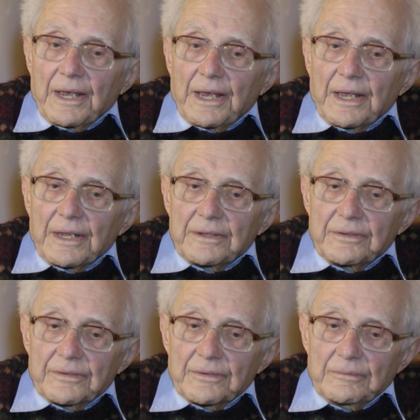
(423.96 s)

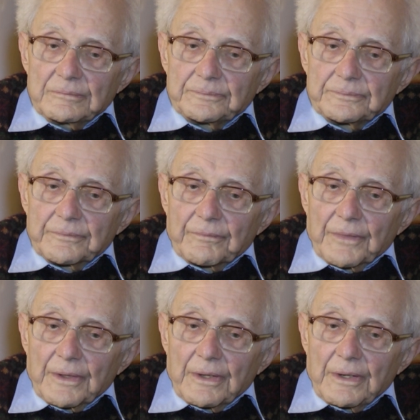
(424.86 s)
and
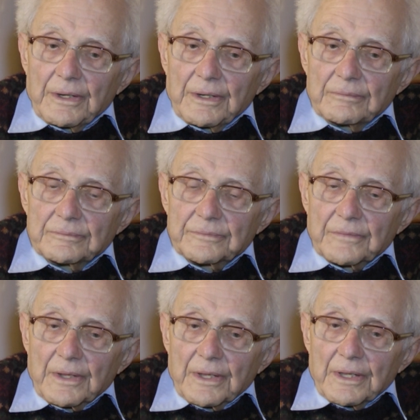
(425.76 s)

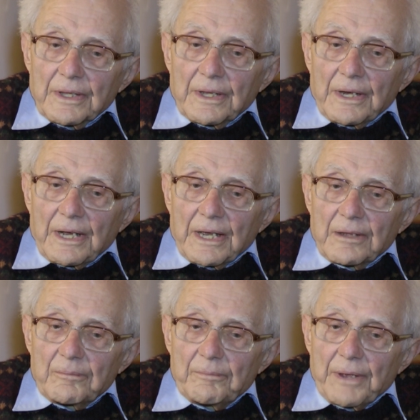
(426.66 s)

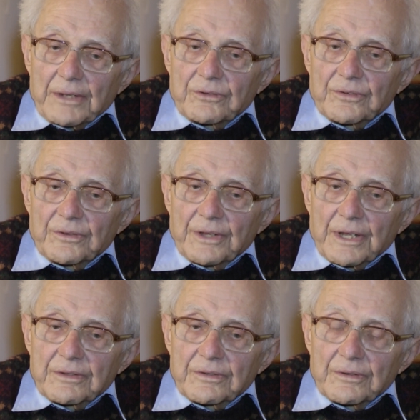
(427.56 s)
I imagine
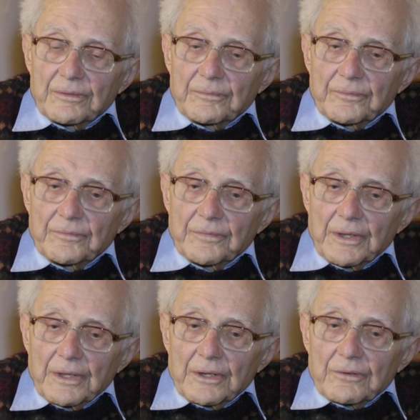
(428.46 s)
that
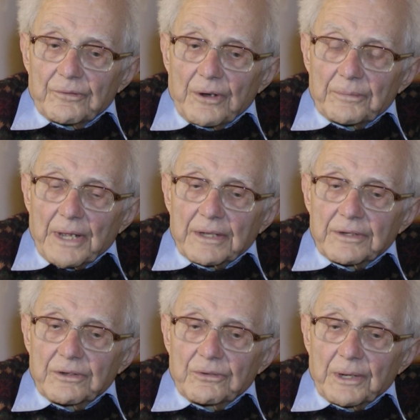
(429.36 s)
from
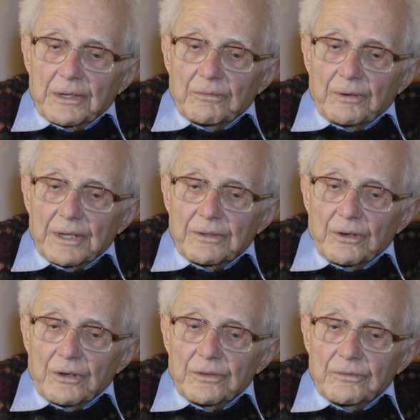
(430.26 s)

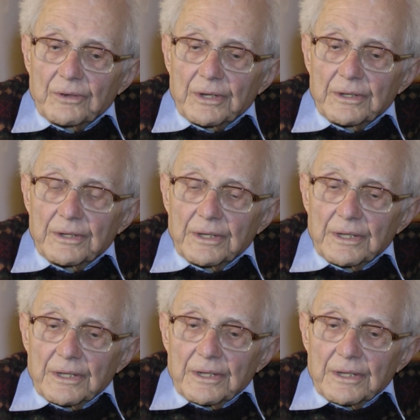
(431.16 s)
1921 on, when